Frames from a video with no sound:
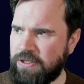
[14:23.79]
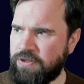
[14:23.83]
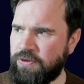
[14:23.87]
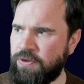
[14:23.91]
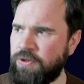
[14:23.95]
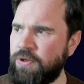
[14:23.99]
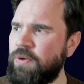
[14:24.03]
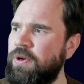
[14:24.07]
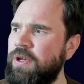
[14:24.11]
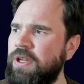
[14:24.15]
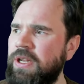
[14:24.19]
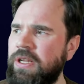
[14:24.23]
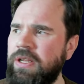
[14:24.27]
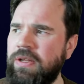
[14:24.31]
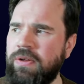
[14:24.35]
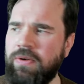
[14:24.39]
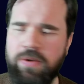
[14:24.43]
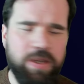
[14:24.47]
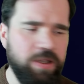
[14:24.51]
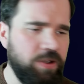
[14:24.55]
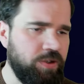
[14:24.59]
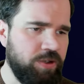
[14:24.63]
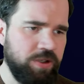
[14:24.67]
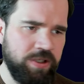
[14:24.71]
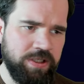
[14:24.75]
So you
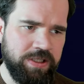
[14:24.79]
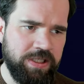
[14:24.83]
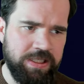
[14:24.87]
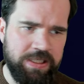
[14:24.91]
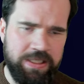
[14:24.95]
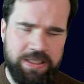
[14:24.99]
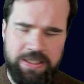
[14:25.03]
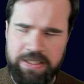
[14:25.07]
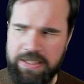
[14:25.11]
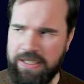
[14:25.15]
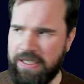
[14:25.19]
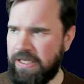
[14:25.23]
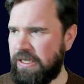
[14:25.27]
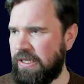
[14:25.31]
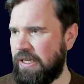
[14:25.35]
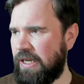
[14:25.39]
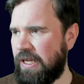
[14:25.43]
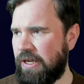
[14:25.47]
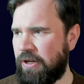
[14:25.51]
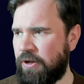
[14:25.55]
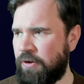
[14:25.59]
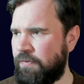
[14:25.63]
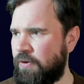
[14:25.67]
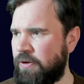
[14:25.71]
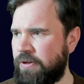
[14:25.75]
could just as easily
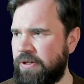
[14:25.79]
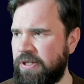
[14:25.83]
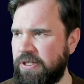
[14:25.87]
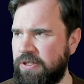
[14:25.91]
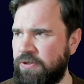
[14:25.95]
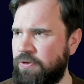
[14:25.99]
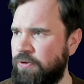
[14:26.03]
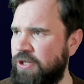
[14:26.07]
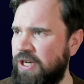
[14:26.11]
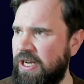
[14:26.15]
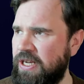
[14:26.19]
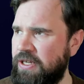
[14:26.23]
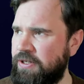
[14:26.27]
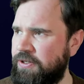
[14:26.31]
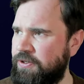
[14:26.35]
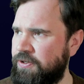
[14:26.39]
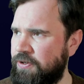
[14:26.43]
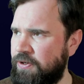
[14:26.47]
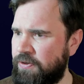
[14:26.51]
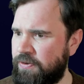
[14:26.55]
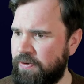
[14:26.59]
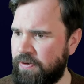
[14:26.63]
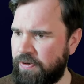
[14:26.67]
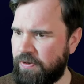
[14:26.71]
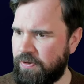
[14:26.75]
like convert this to
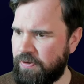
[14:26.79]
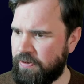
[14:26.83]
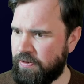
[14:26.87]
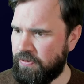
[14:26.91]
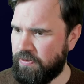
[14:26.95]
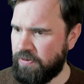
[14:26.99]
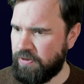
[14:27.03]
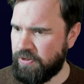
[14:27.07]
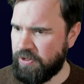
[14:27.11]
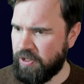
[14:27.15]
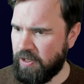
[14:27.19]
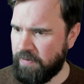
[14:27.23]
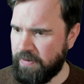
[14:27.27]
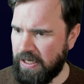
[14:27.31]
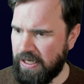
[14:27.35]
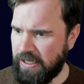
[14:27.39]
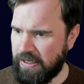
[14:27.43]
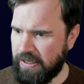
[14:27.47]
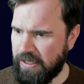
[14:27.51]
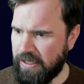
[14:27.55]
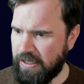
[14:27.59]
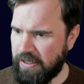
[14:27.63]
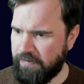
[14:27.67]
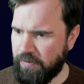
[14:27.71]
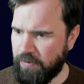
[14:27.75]
JSON or something like
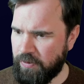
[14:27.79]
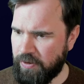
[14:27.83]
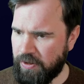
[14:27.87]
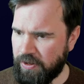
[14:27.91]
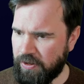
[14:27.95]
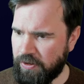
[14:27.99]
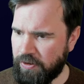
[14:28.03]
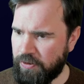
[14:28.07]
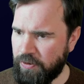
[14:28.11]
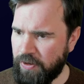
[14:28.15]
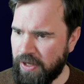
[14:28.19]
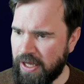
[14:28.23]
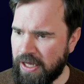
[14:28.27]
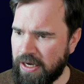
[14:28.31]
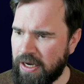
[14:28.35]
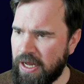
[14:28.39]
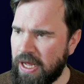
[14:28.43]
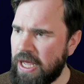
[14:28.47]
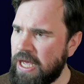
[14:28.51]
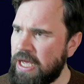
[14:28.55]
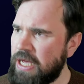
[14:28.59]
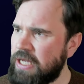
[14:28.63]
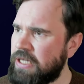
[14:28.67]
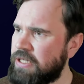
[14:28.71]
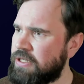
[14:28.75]
that if you wanted to do that.
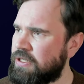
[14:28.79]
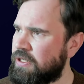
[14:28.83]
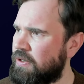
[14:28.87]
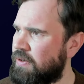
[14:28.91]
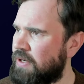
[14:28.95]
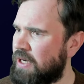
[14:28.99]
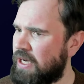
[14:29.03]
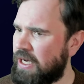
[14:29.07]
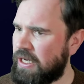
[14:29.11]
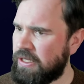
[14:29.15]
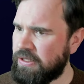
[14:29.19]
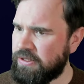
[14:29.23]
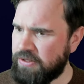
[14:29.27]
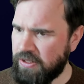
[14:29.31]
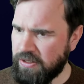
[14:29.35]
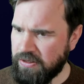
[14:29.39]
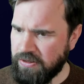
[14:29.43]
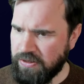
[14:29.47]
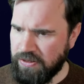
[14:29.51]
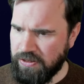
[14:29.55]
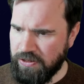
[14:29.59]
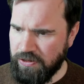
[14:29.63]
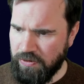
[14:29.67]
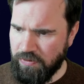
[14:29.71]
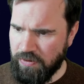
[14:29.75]
So
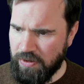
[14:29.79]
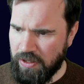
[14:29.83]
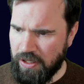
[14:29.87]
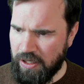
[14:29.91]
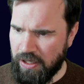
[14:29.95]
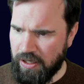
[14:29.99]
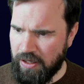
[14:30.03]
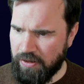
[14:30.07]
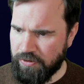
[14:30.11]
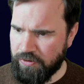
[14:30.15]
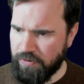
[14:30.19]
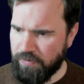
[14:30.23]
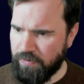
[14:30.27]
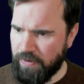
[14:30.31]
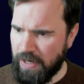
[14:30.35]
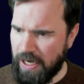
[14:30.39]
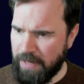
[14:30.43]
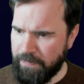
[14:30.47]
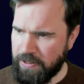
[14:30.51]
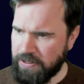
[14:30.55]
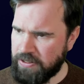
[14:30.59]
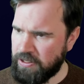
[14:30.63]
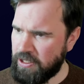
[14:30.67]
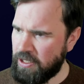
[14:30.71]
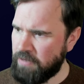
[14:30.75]
just to wrap
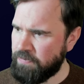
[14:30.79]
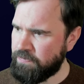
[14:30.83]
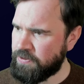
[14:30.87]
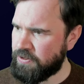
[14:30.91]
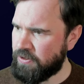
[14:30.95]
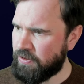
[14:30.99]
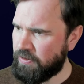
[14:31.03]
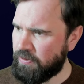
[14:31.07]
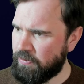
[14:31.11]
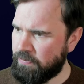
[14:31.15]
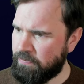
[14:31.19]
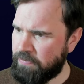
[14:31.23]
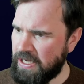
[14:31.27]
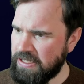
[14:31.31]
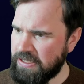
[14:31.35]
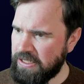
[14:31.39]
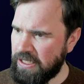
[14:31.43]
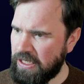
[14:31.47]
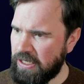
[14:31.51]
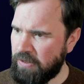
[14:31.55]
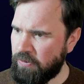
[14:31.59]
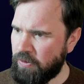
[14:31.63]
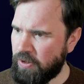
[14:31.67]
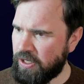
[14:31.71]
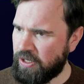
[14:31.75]
this up, so
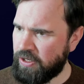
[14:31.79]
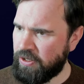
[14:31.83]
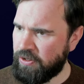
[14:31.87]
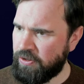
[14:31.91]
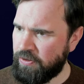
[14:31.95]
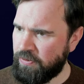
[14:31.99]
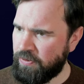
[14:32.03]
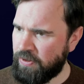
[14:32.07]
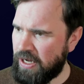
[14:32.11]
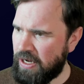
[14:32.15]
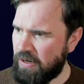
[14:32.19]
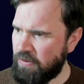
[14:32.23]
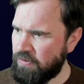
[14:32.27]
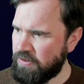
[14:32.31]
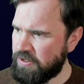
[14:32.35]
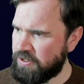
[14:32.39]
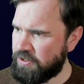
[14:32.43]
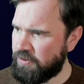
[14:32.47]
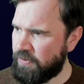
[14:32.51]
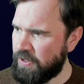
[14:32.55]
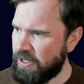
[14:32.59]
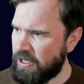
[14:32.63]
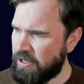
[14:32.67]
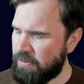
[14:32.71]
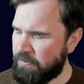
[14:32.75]
basically what you can do now is you
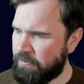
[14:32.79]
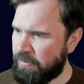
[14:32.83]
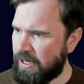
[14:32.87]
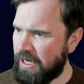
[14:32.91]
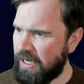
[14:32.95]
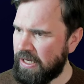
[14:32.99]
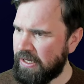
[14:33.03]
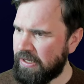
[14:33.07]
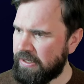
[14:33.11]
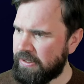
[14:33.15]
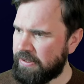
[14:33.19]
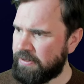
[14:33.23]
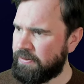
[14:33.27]
recompile.